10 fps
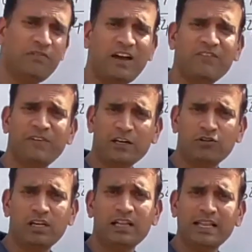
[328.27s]
5
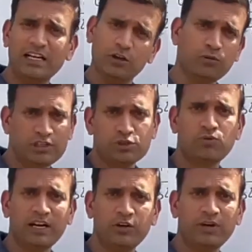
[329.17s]
factorial, that equals
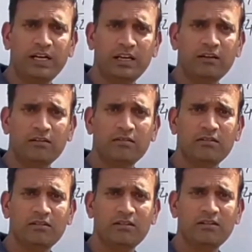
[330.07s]
to 120.
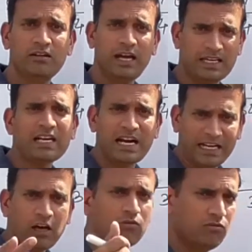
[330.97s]
I can
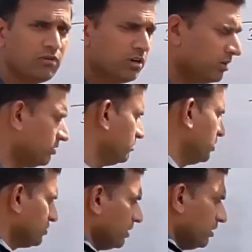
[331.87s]
write down
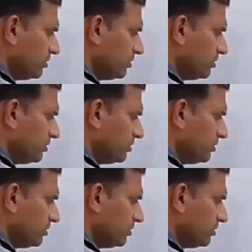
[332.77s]
this one